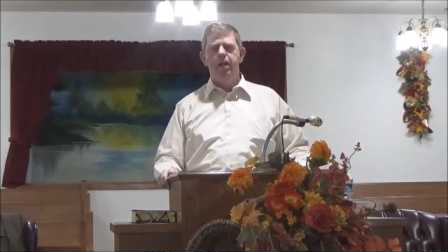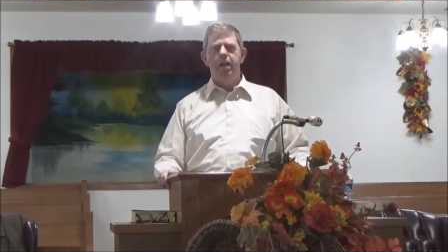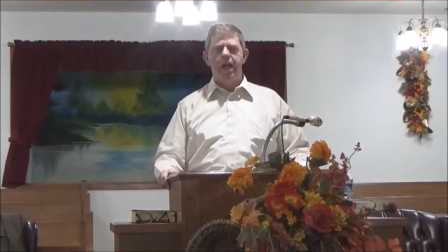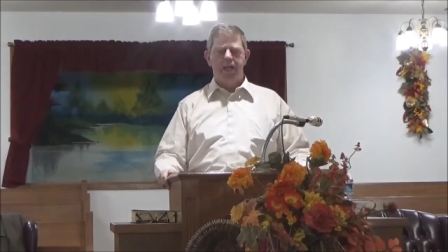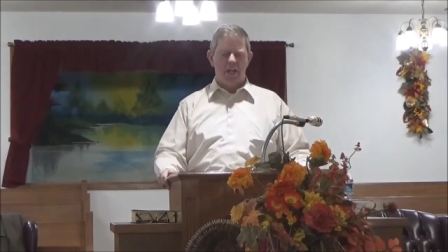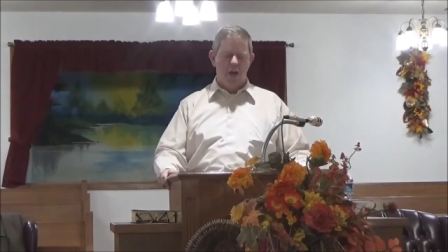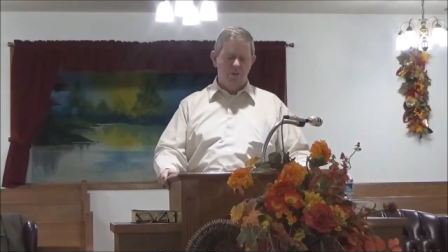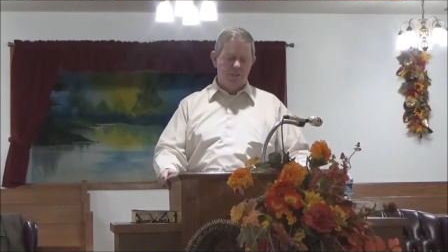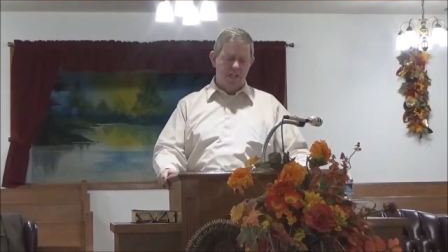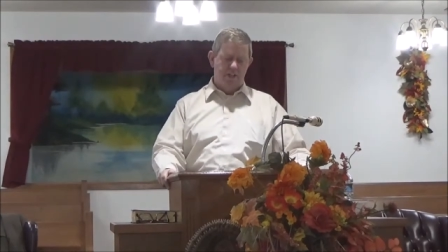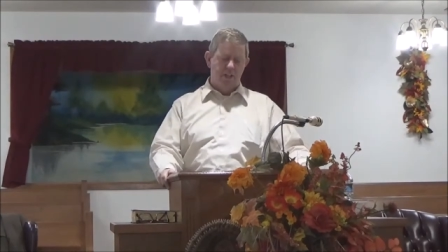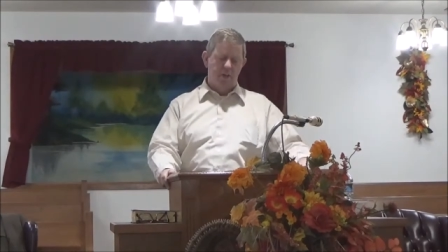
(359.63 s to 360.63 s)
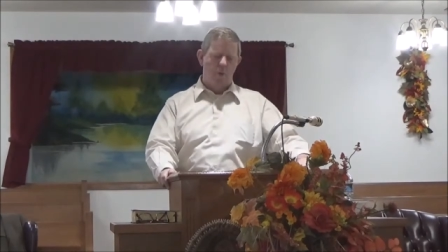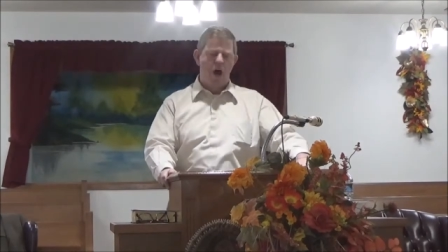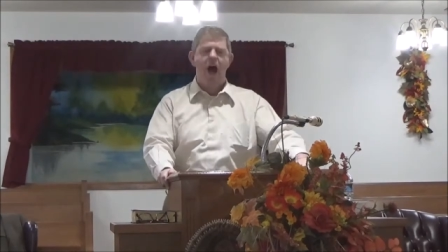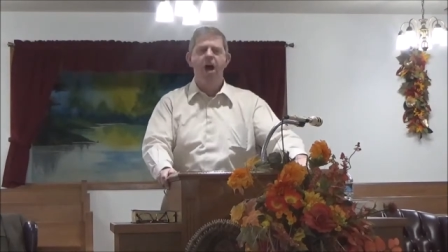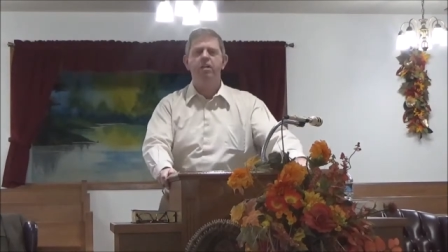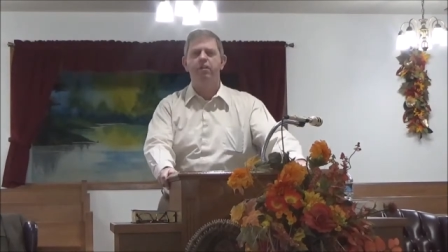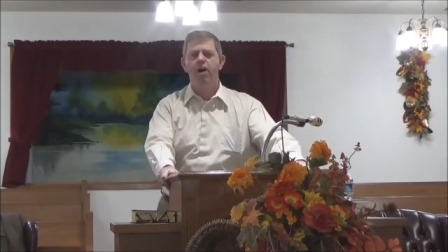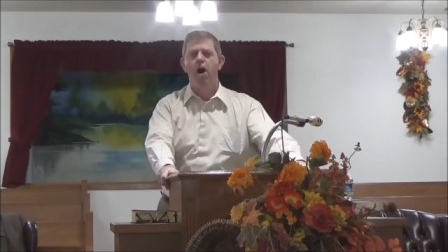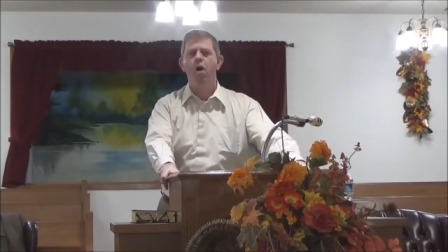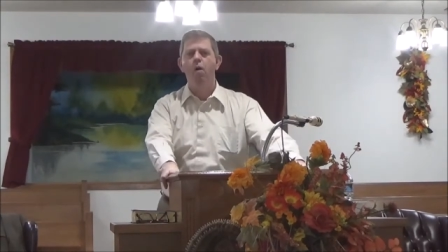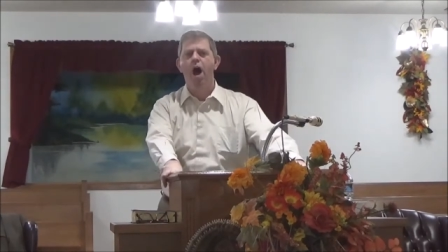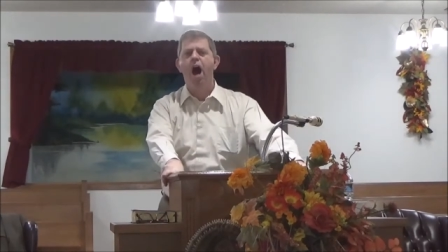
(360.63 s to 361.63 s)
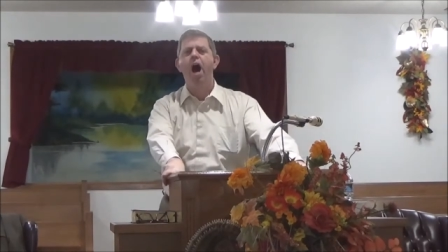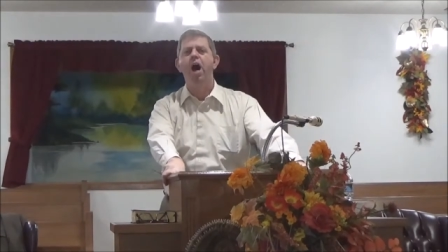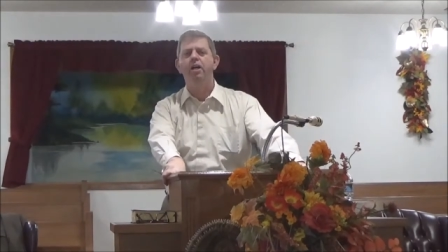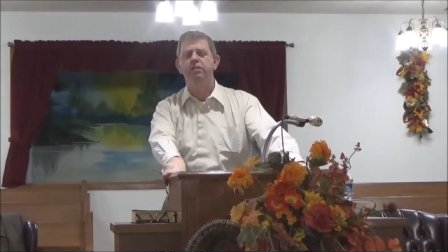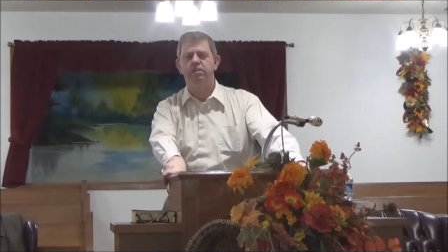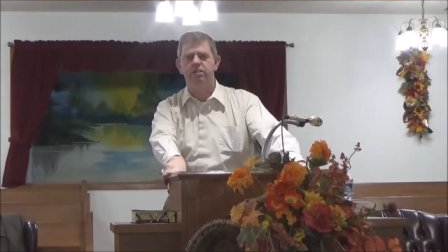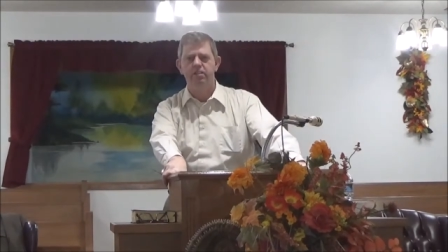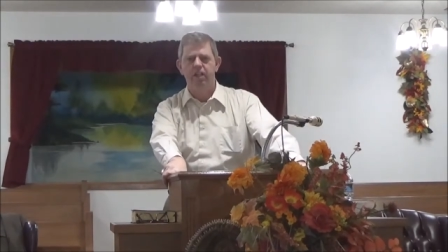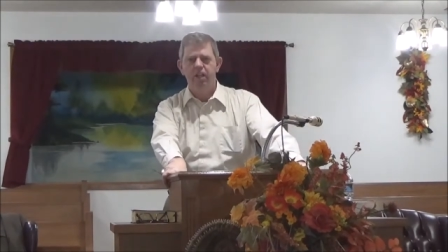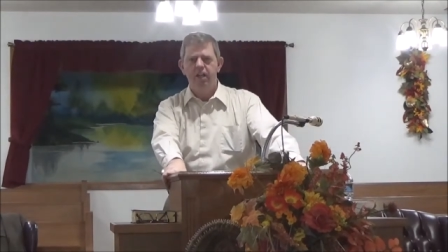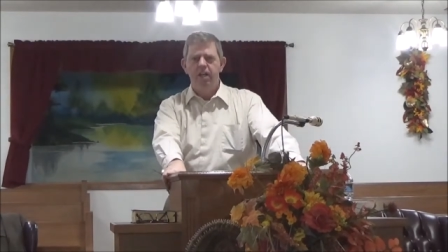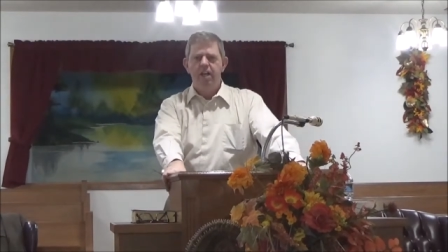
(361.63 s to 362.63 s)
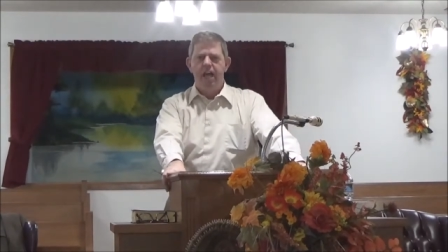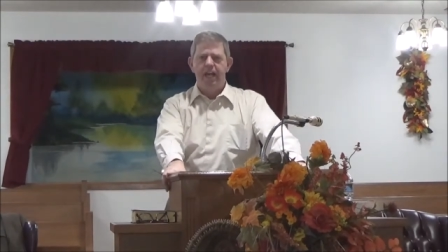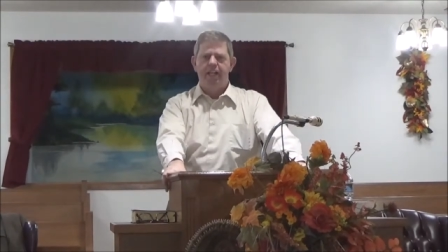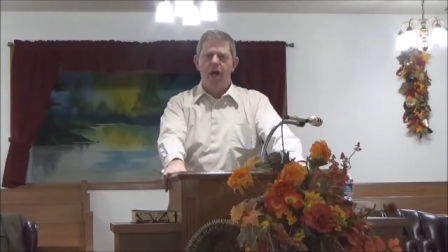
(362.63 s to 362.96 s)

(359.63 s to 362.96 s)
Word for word: It goes into the rock of all rocks. It